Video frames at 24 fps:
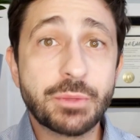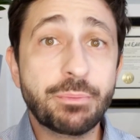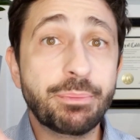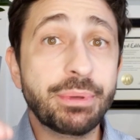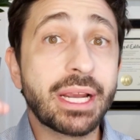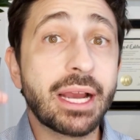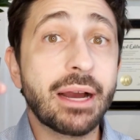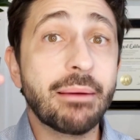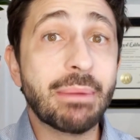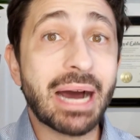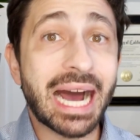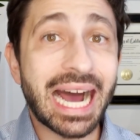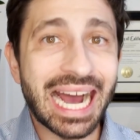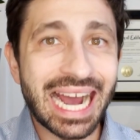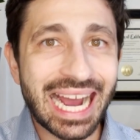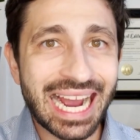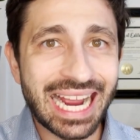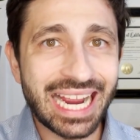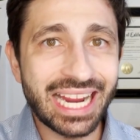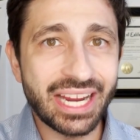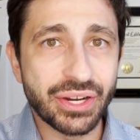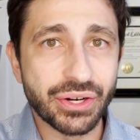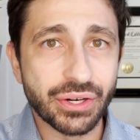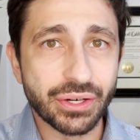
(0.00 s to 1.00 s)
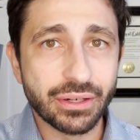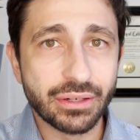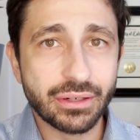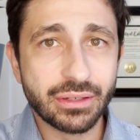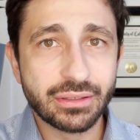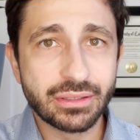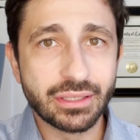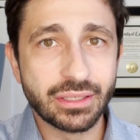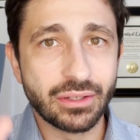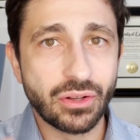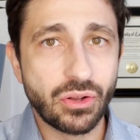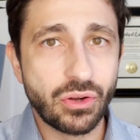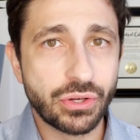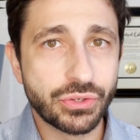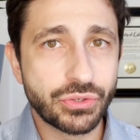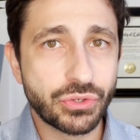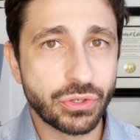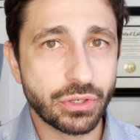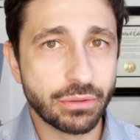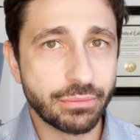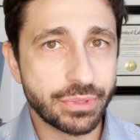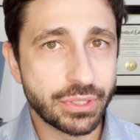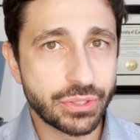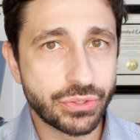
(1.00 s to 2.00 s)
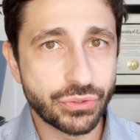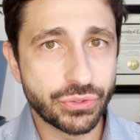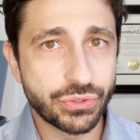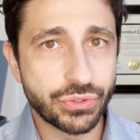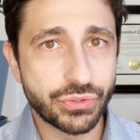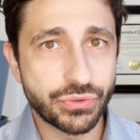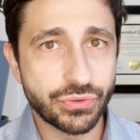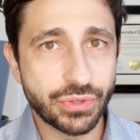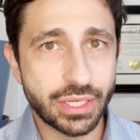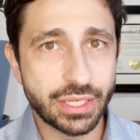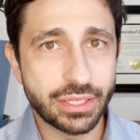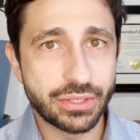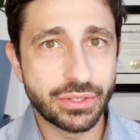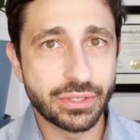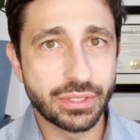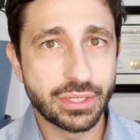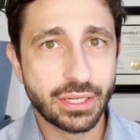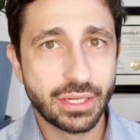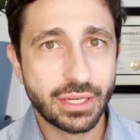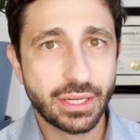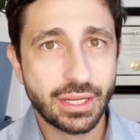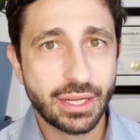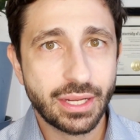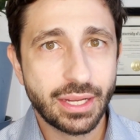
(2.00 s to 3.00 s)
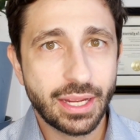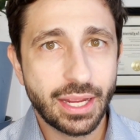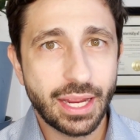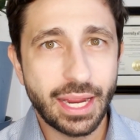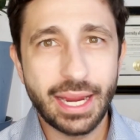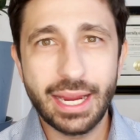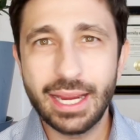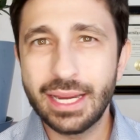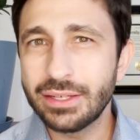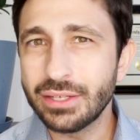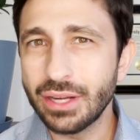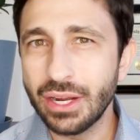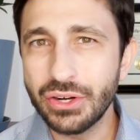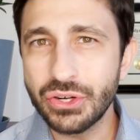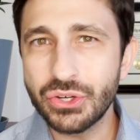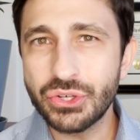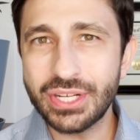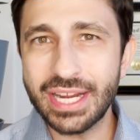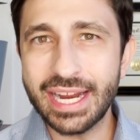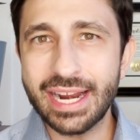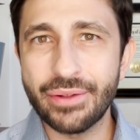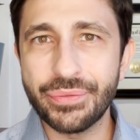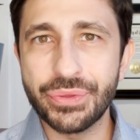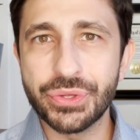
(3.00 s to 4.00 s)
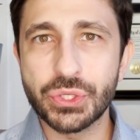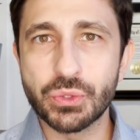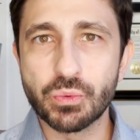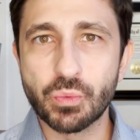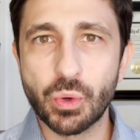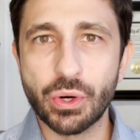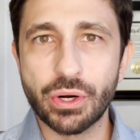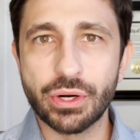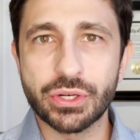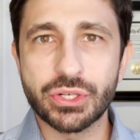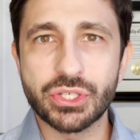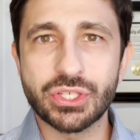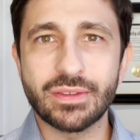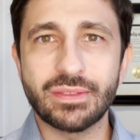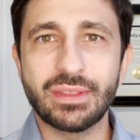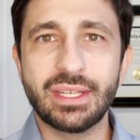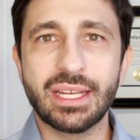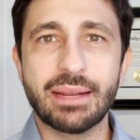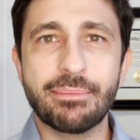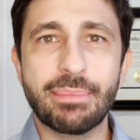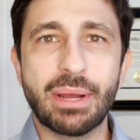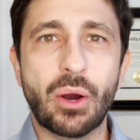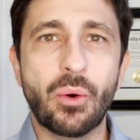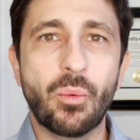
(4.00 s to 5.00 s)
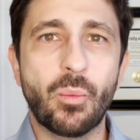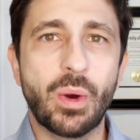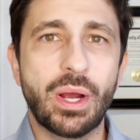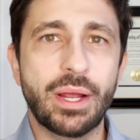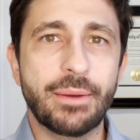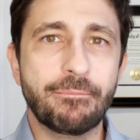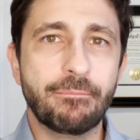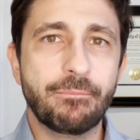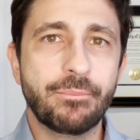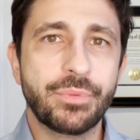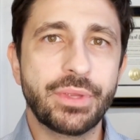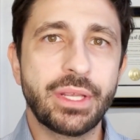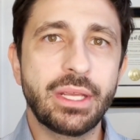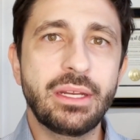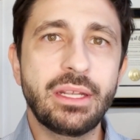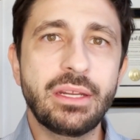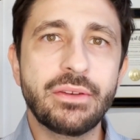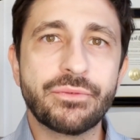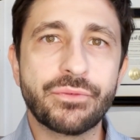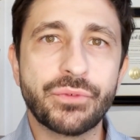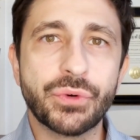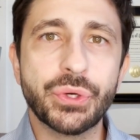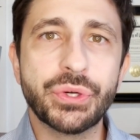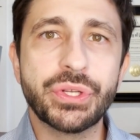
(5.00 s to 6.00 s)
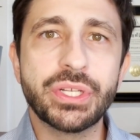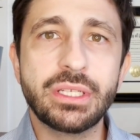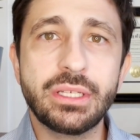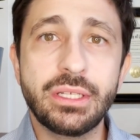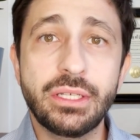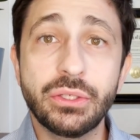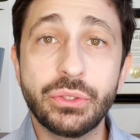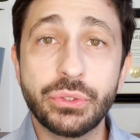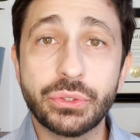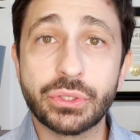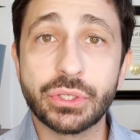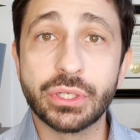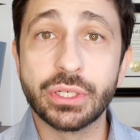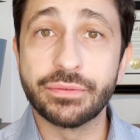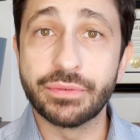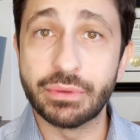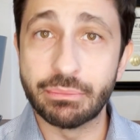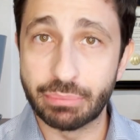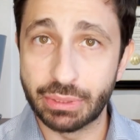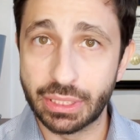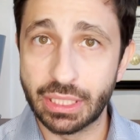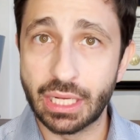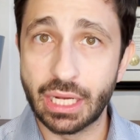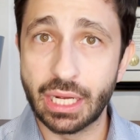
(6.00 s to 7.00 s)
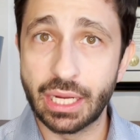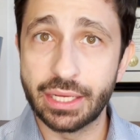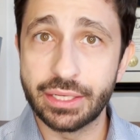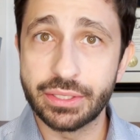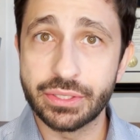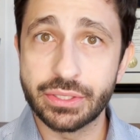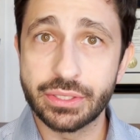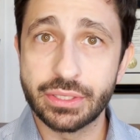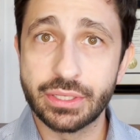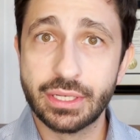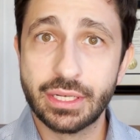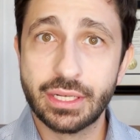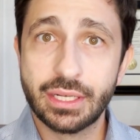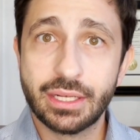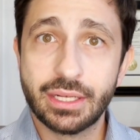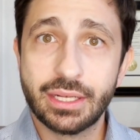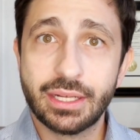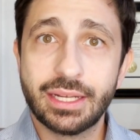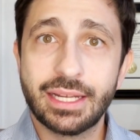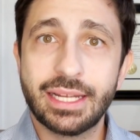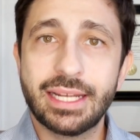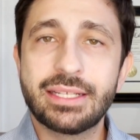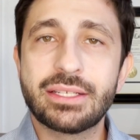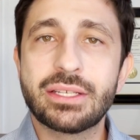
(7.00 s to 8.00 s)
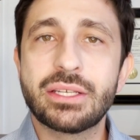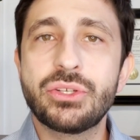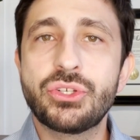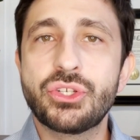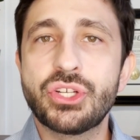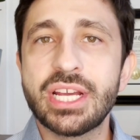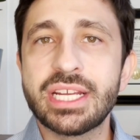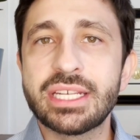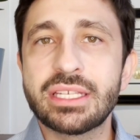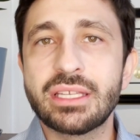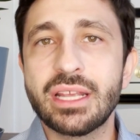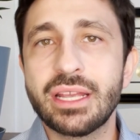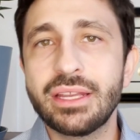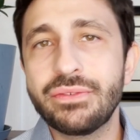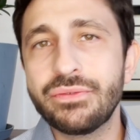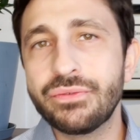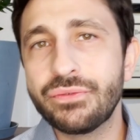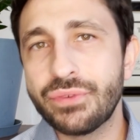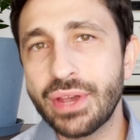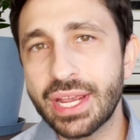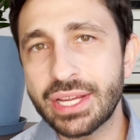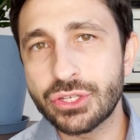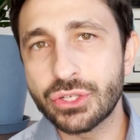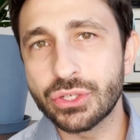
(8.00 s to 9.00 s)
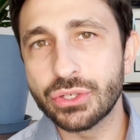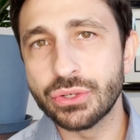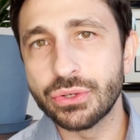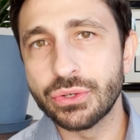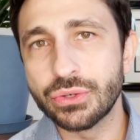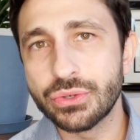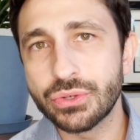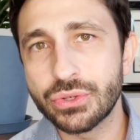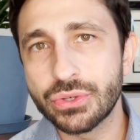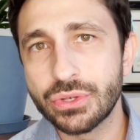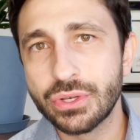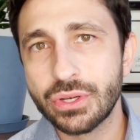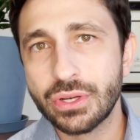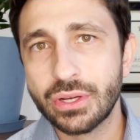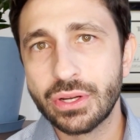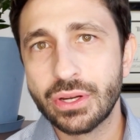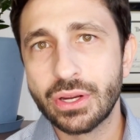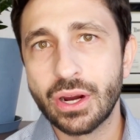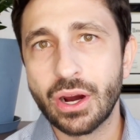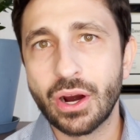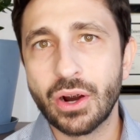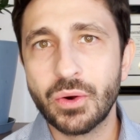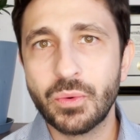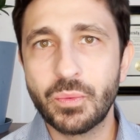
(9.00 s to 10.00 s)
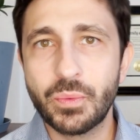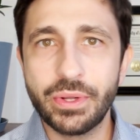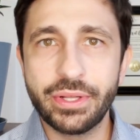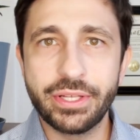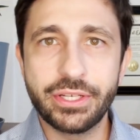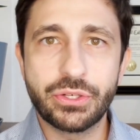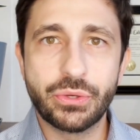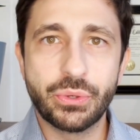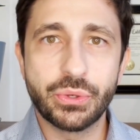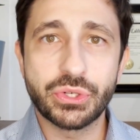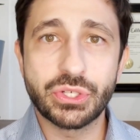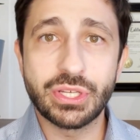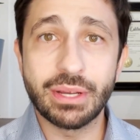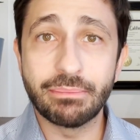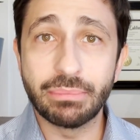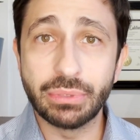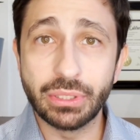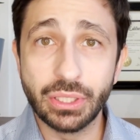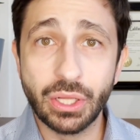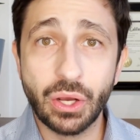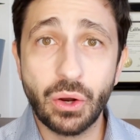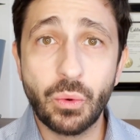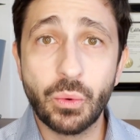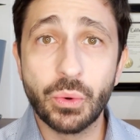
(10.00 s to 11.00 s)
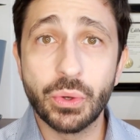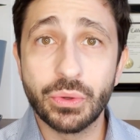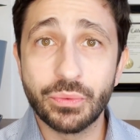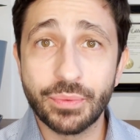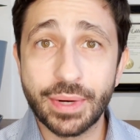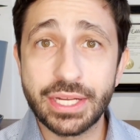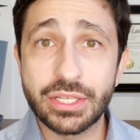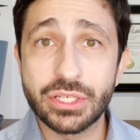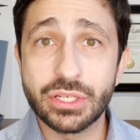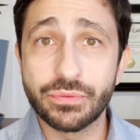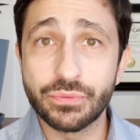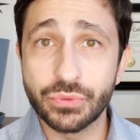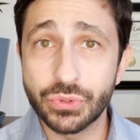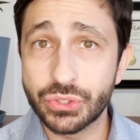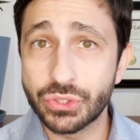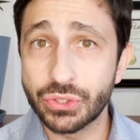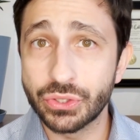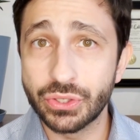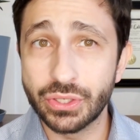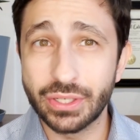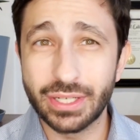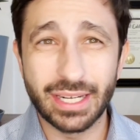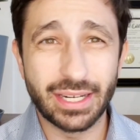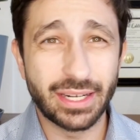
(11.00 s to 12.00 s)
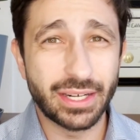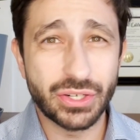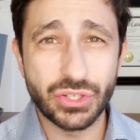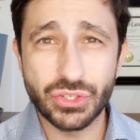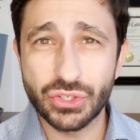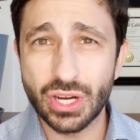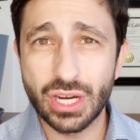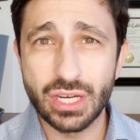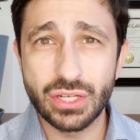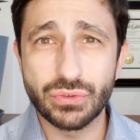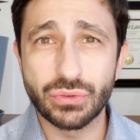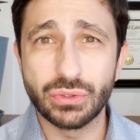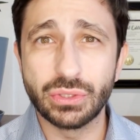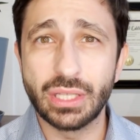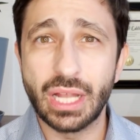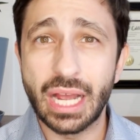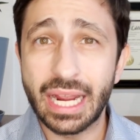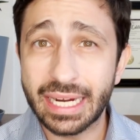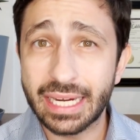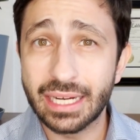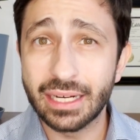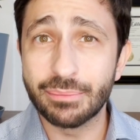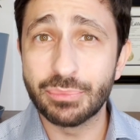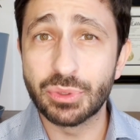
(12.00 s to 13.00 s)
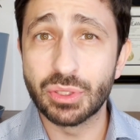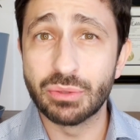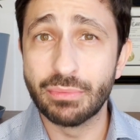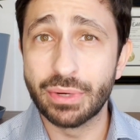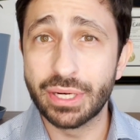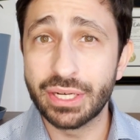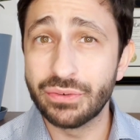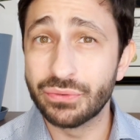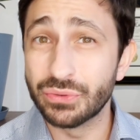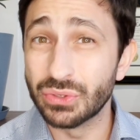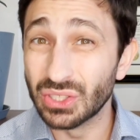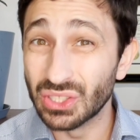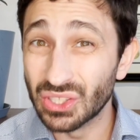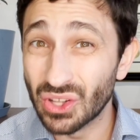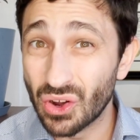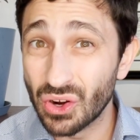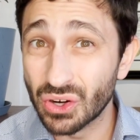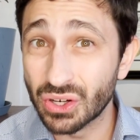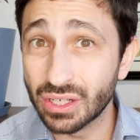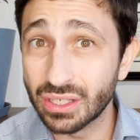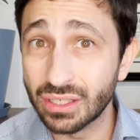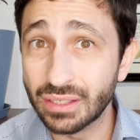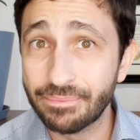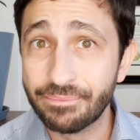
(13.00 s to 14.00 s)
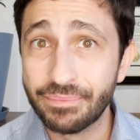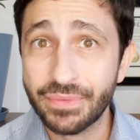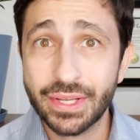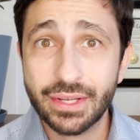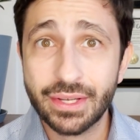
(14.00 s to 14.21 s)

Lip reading: become higher than long-term interest rates. And to understand how this works, think about what an inverted yield curve implies. It suggests that investors are willing to accept lower rates of return in exchange for locking up their money for longer.